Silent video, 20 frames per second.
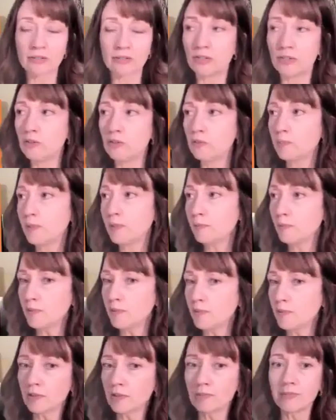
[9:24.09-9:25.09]
the new
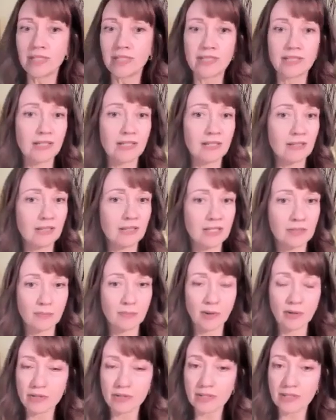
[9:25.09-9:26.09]
people you're meeting, this
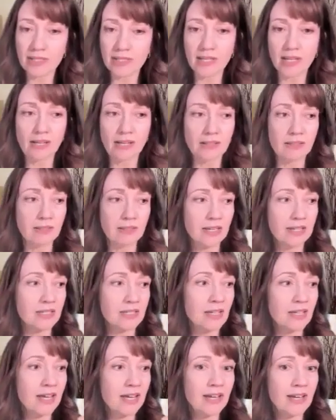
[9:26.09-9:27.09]
person saying this,